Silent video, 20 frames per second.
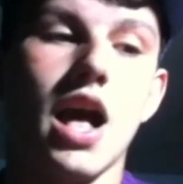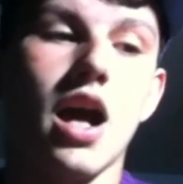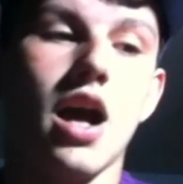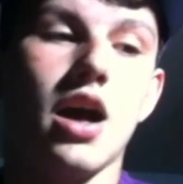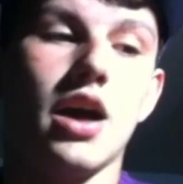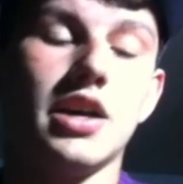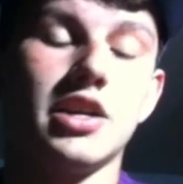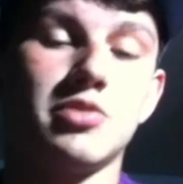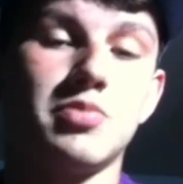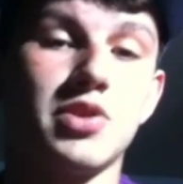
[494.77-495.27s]

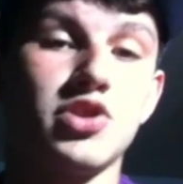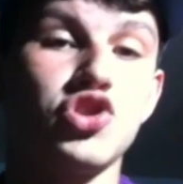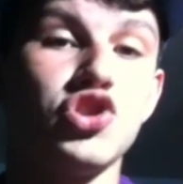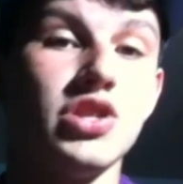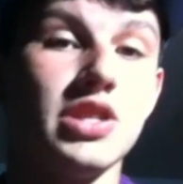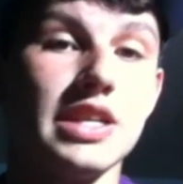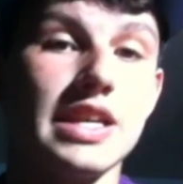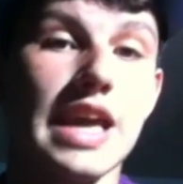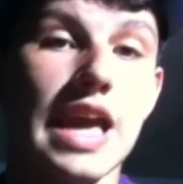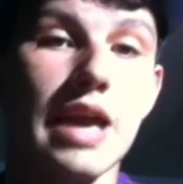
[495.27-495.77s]

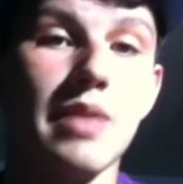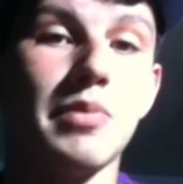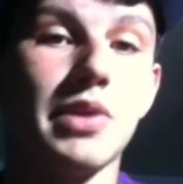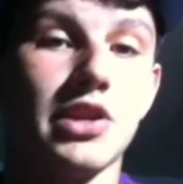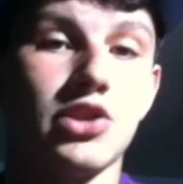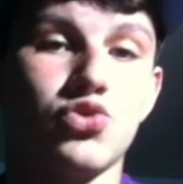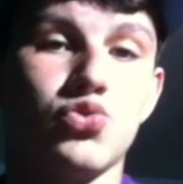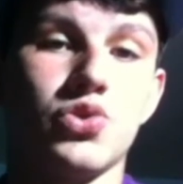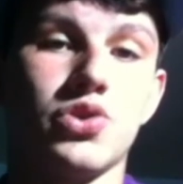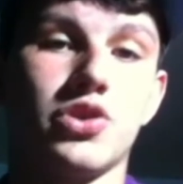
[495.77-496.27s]
especially in the
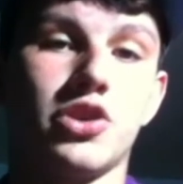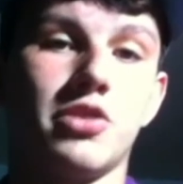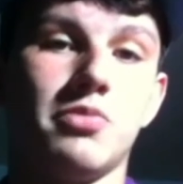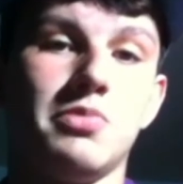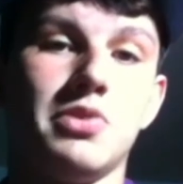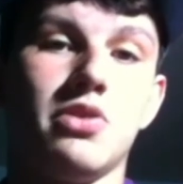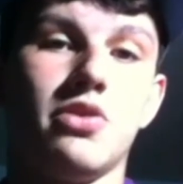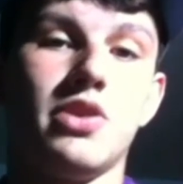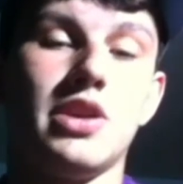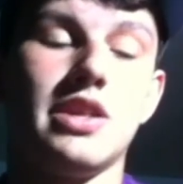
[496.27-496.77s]
gaming Twitter
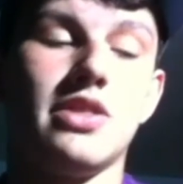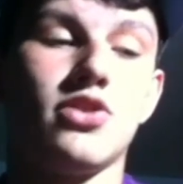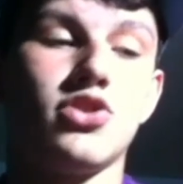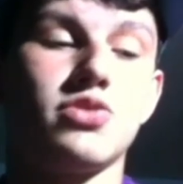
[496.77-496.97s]
community,